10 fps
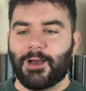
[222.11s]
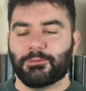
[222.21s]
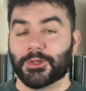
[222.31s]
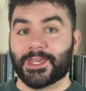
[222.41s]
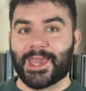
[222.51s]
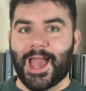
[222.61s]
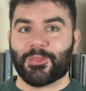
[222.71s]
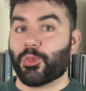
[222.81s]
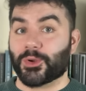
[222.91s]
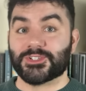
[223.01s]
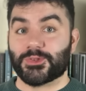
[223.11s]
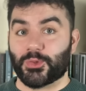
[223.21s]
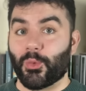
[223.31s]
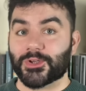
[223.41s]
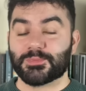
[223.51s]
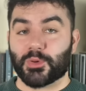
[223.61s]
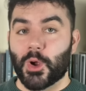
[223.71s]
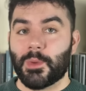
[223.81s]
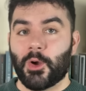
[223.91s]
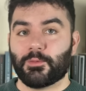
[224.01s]
of looking at Thorgy Thor's
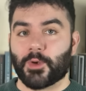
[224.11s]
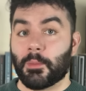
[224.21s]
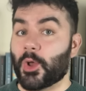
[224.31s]
promo from